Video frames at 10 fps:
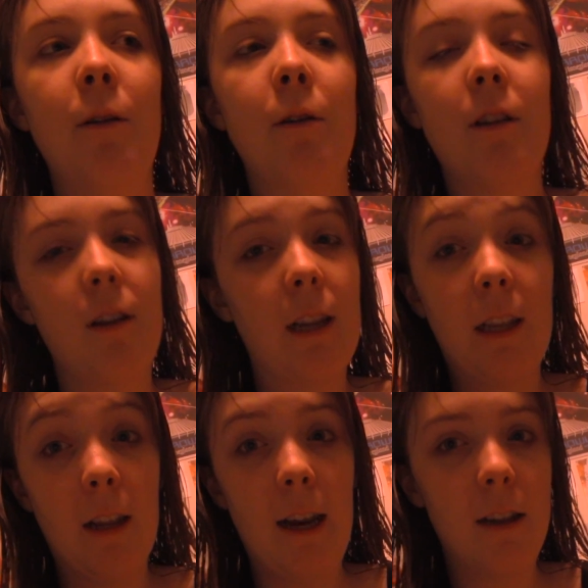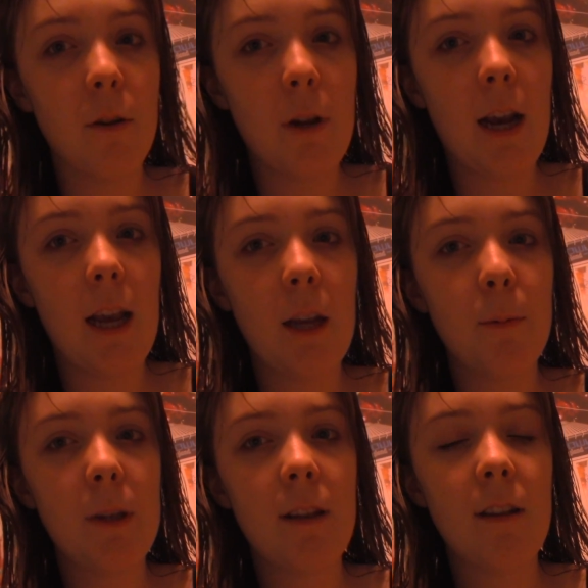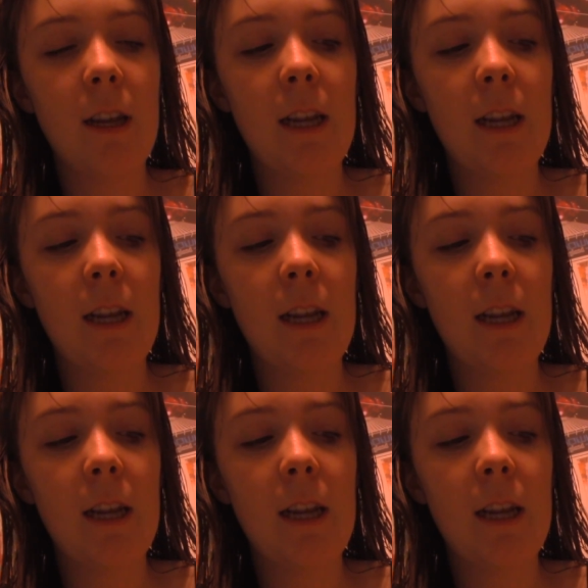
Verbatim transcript: which is like lots of times.